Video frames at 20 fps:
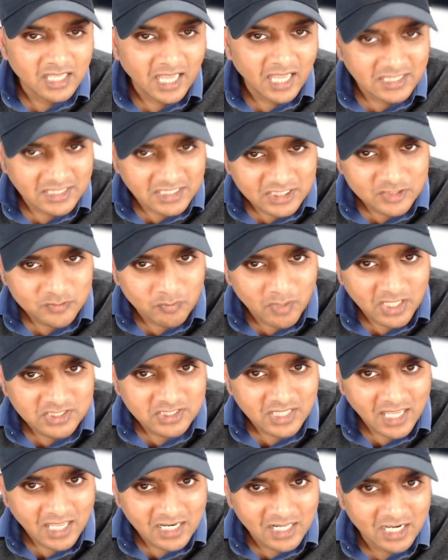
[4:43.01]
And this
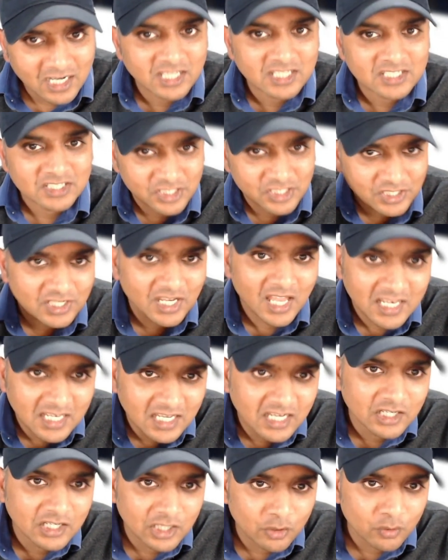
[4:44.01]
makes analytics
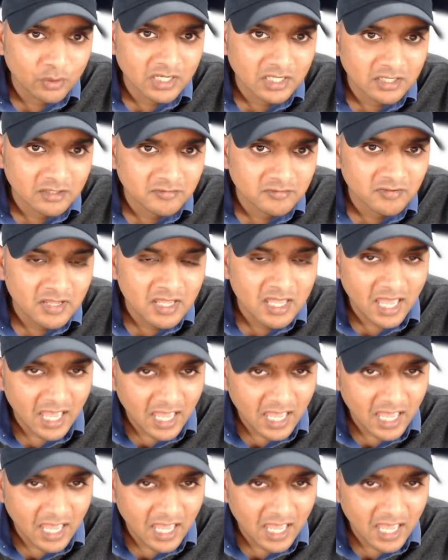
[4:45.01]
really intuitive